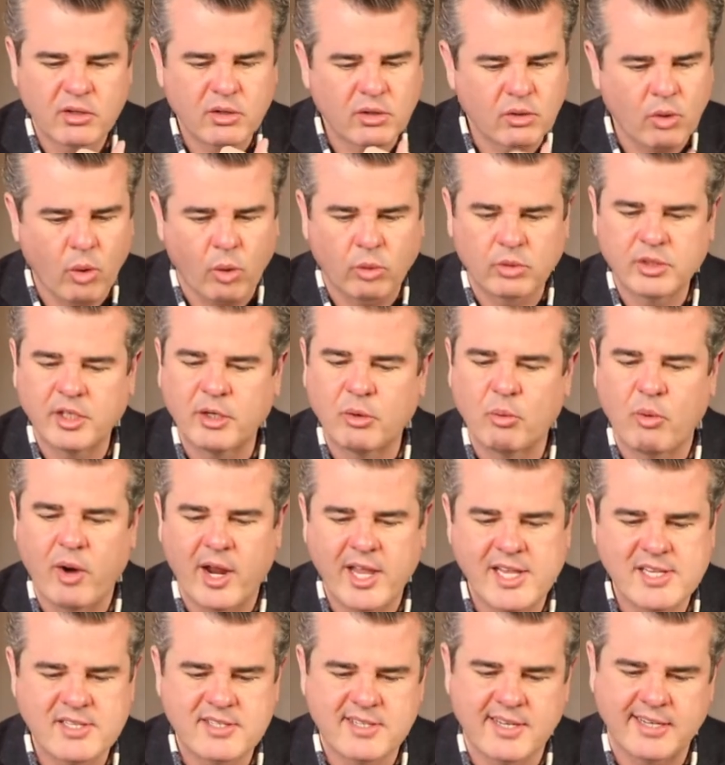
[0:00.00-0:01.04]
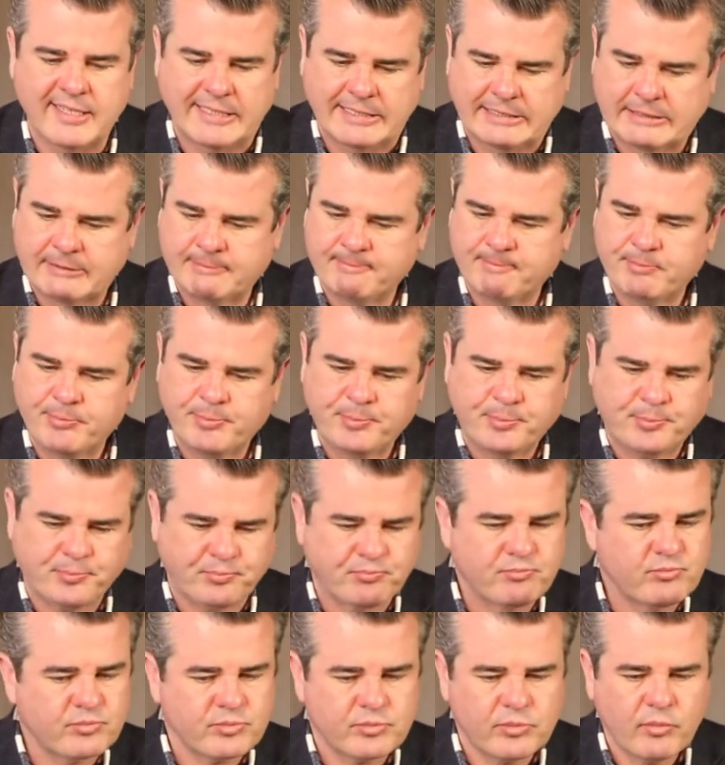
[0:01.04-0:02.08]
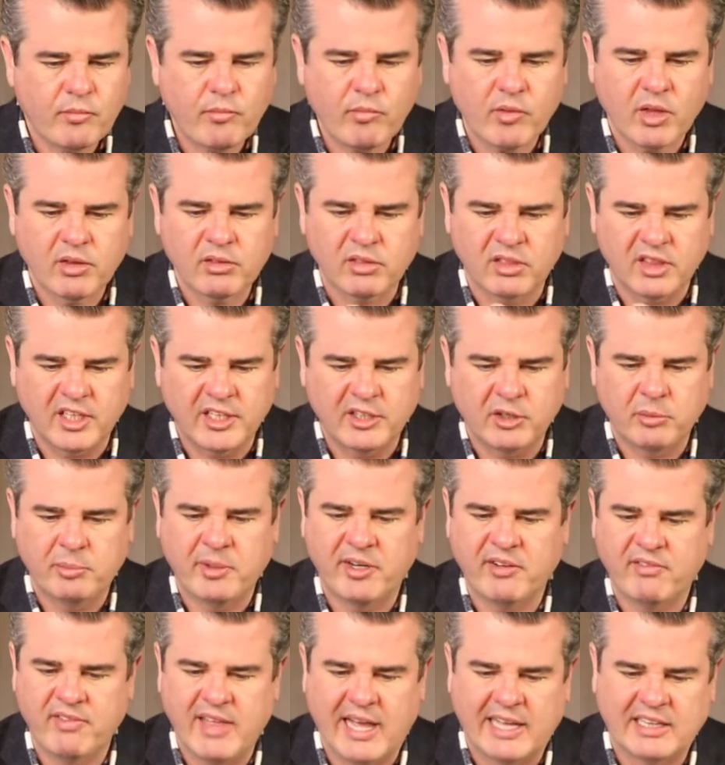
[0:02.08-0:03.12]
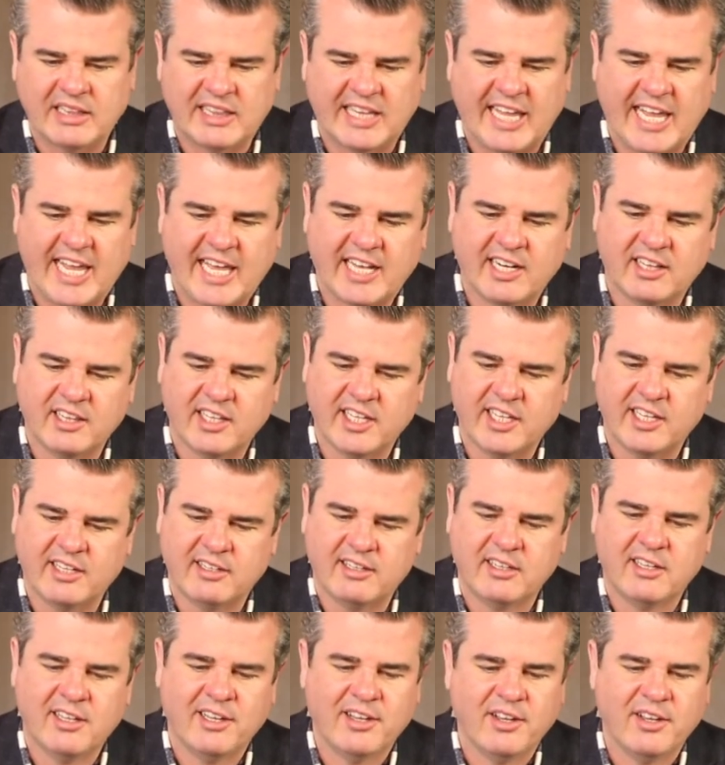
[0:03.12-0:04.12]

golden raisin, little bit of that lanolin,